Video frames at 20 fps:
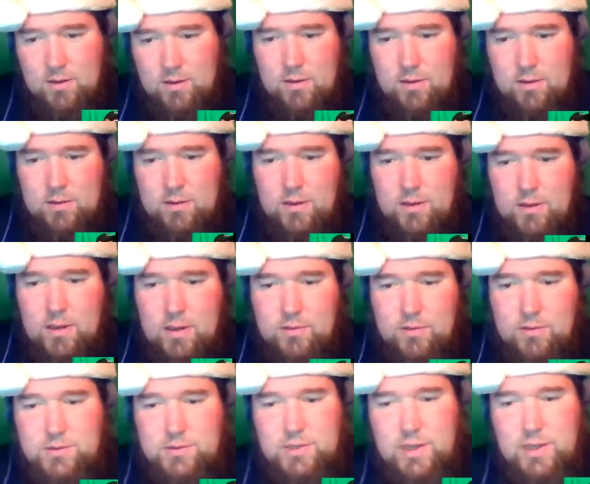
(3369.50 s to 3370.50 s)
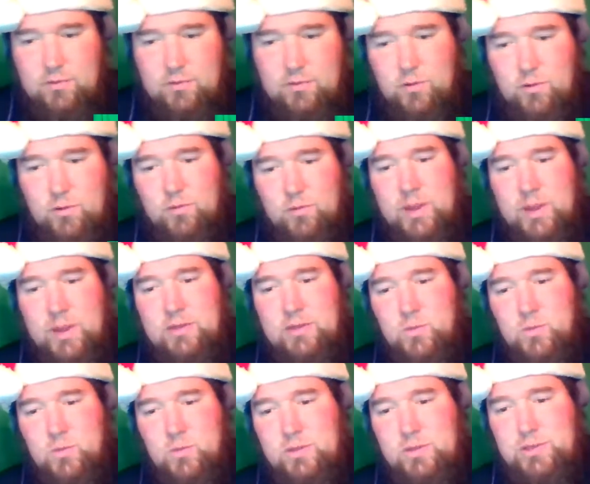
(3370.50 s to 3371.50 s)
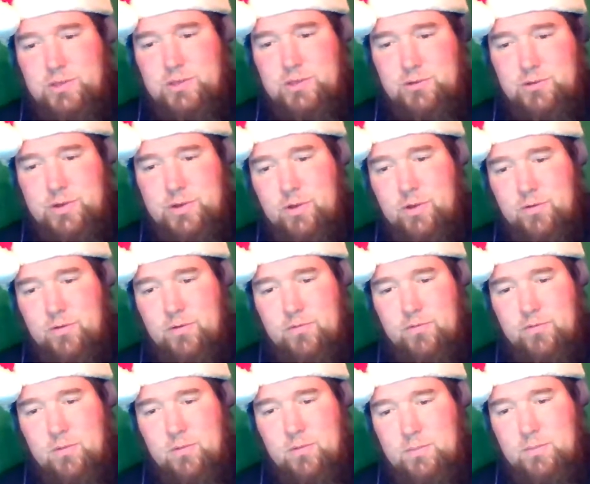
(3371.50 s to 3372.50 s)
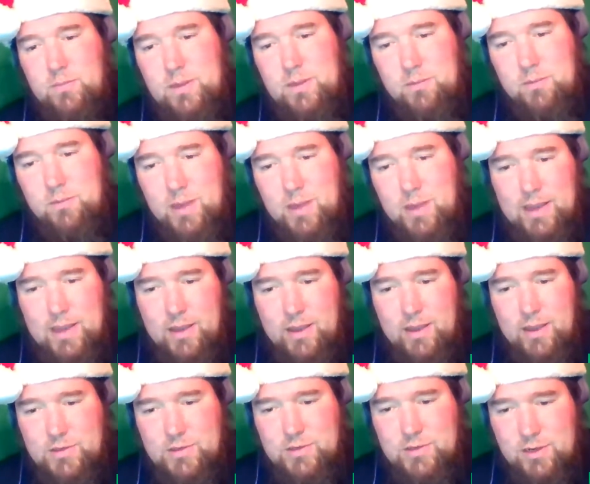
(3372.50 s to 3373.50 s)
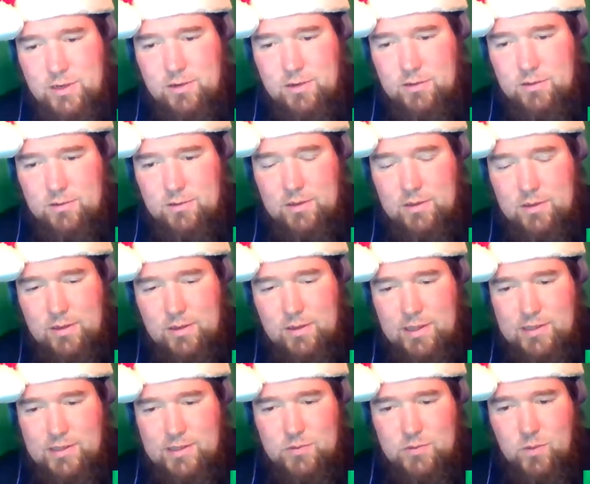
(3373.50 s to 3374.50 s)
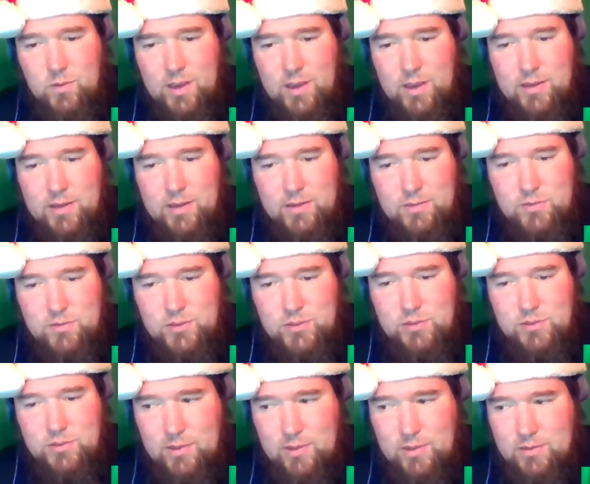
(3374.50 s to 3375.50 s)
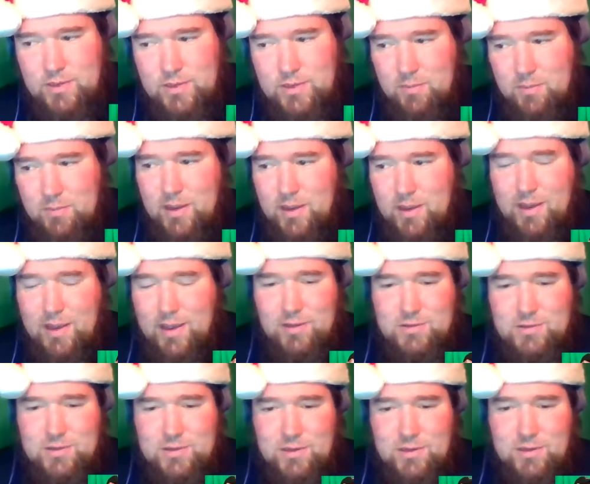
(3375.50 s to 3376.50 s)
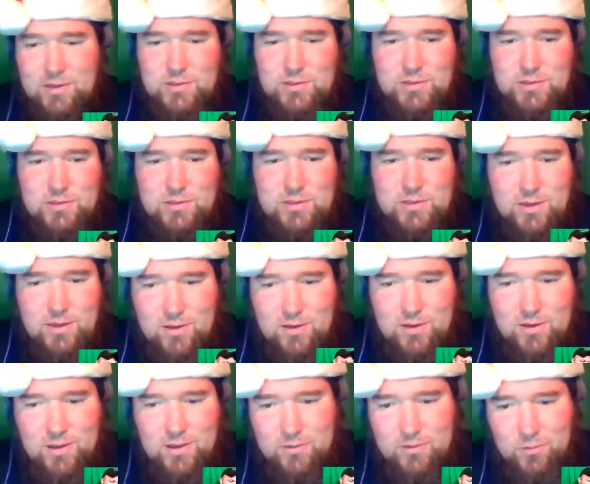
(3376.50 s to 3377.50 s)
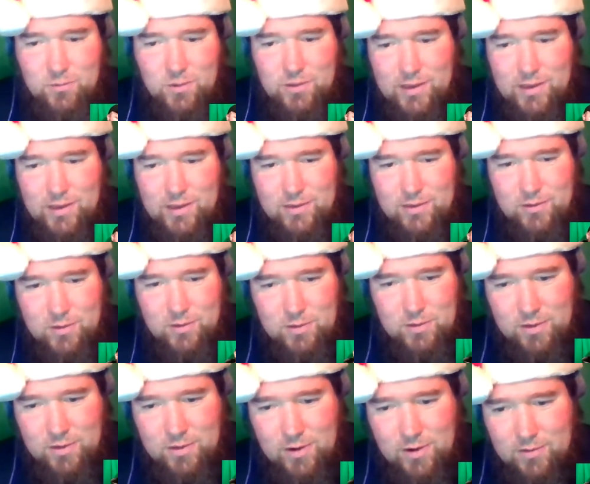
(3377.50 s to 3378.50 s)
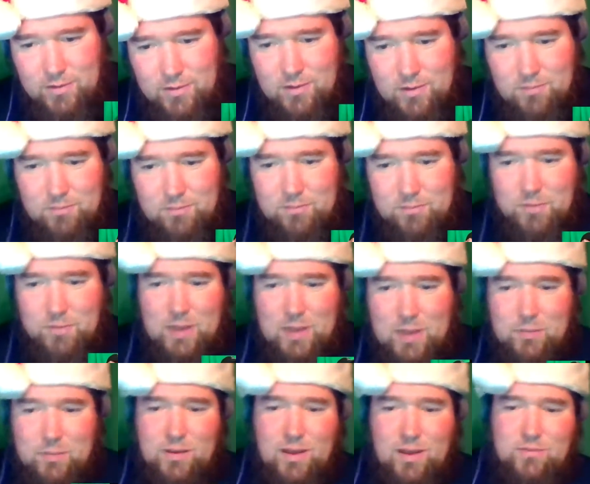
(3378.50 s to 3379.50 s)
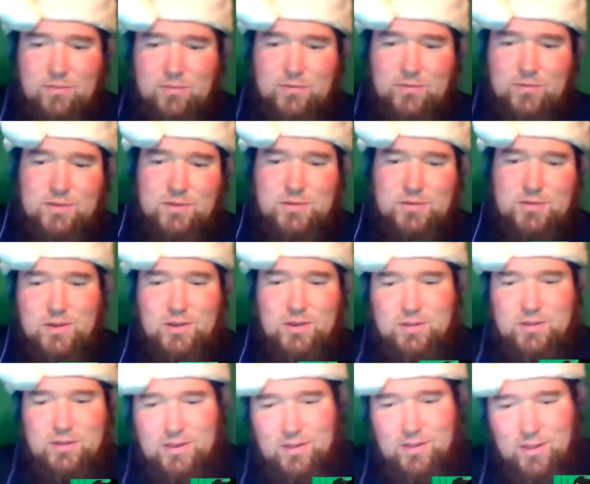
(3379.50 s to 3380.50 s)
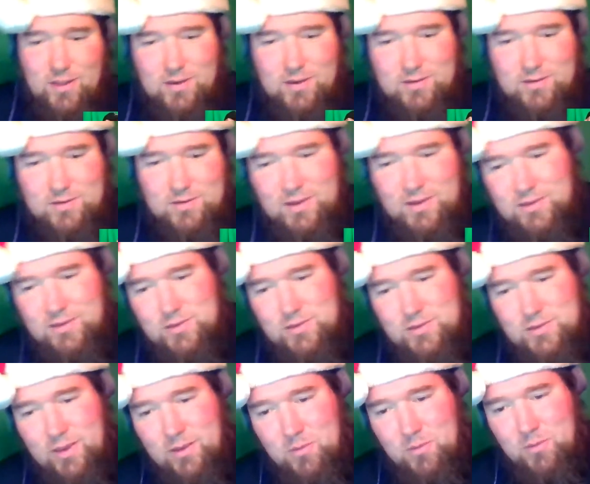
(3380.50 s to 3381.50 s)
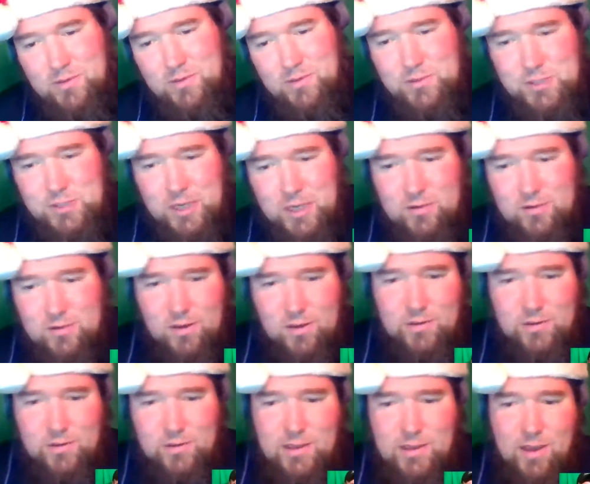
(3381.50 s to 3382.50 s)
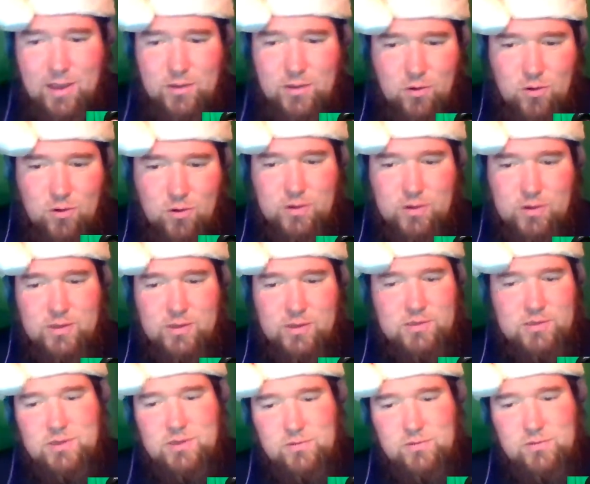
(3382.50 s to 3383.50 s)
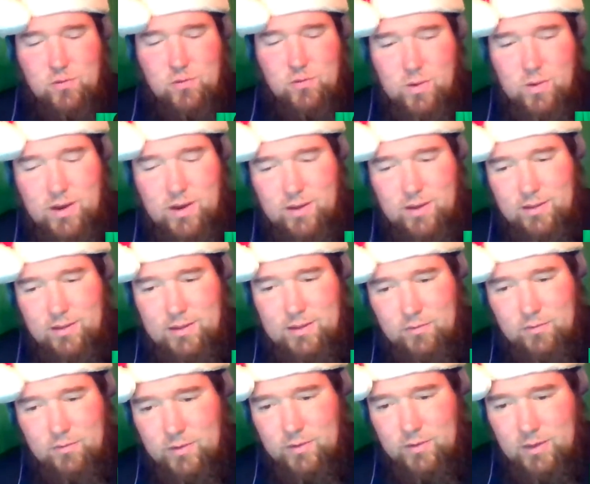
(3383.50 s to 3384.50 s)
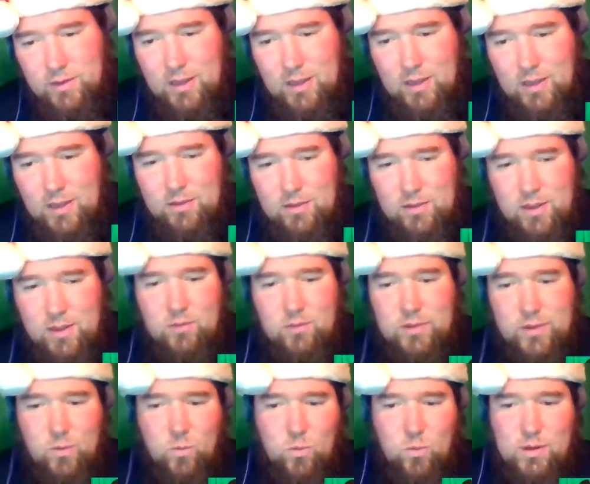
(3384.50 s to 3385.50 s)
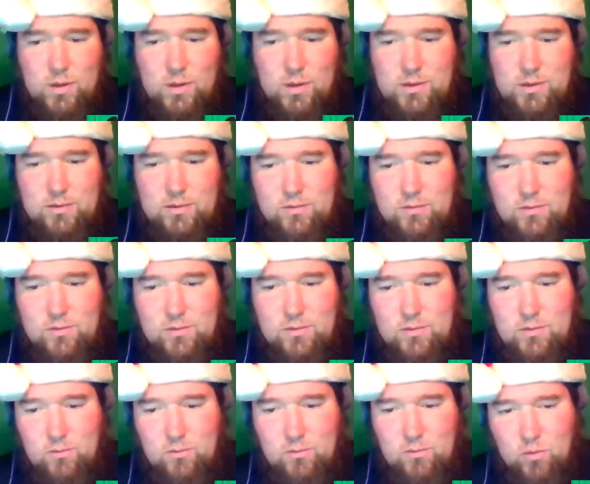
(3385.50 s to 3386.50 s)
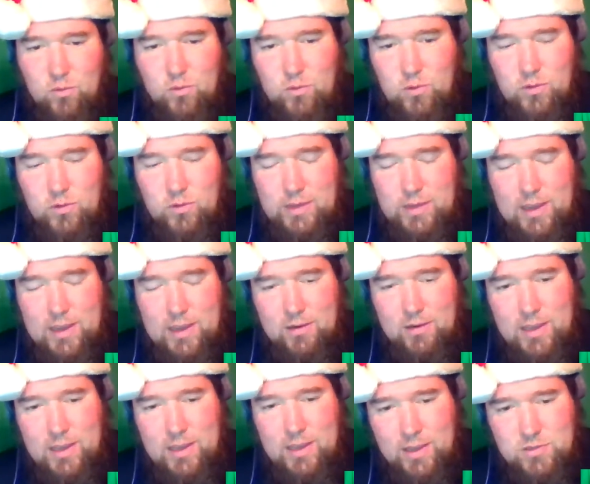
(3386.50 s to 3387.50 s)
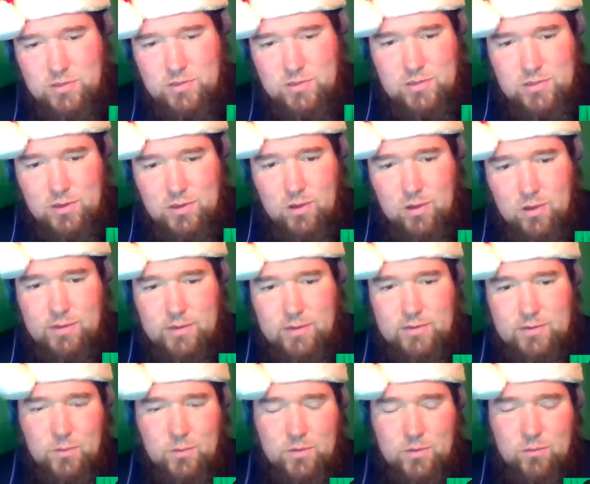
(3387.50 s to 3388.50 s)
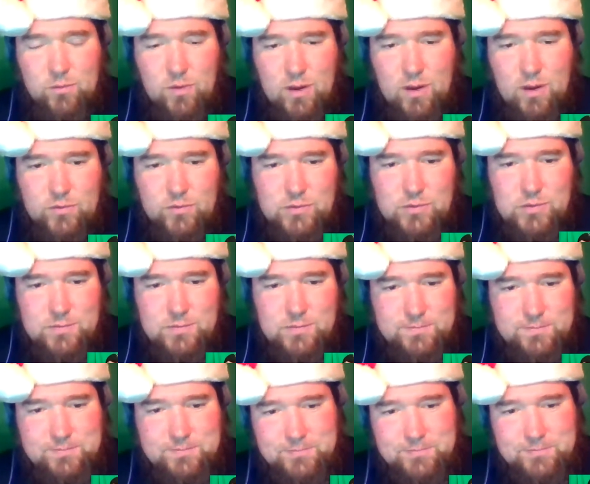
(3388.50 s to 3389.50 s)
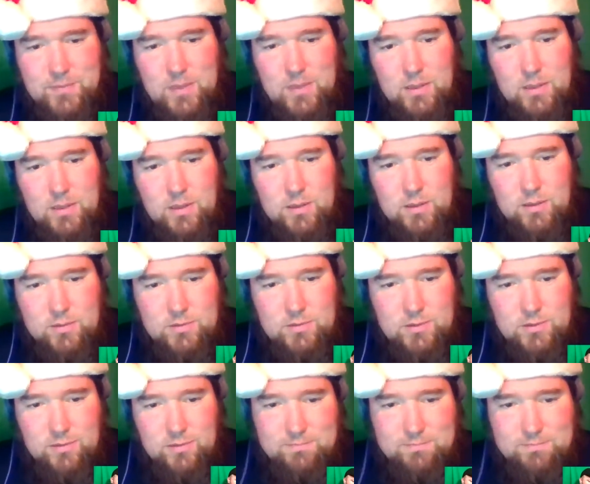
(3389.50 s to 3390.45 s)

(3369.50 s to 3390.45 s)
Yeah, there's an outdoor range one street over from my house here, and that's why I ended up shooting outside at my house. I was just like, oh, well, they can do it. They're out there popping off guns all day long. So I went and checked all the county ordinances for where I live, and the only one rule the county has is no hunting with rifles. So